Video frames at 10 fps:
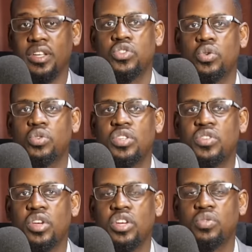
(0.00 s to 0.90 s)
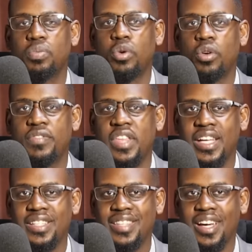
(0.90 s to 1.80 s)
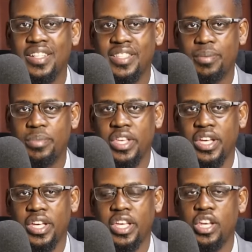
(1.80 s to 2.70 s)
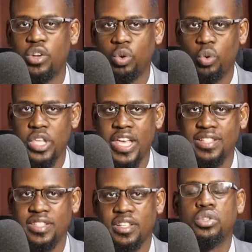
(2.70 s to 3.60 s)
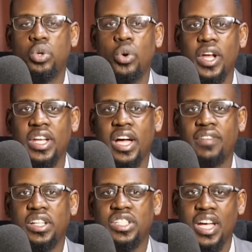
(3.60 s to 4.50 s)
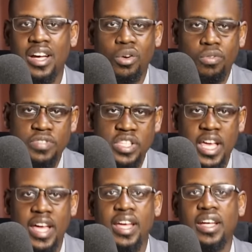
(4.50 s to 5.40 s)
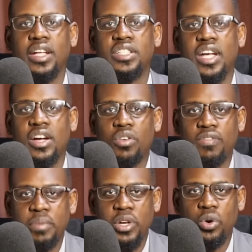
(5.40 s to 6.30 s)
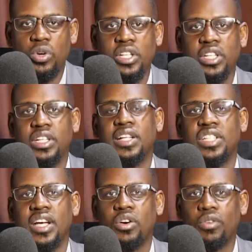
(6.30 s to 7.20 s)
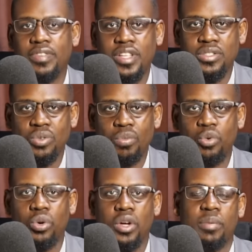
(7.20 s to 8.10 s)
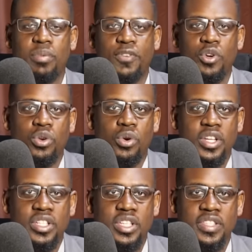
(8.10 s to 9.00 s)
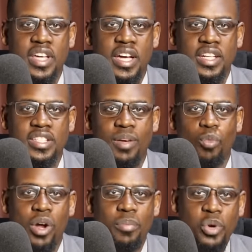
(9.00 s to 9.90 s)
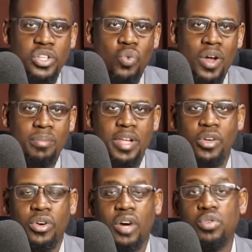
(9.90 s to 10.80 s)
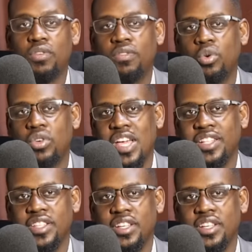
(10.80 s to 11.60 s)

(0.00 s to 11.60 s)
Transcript: So Ruto is looking to pull off the exact same thing in Luo Nyanza. To go and carve a chunk of Siaya, a chunk of Migori, a chunk of Kisumu, and before you know it, he's carried some 1.1 million out of Luo Nyanza.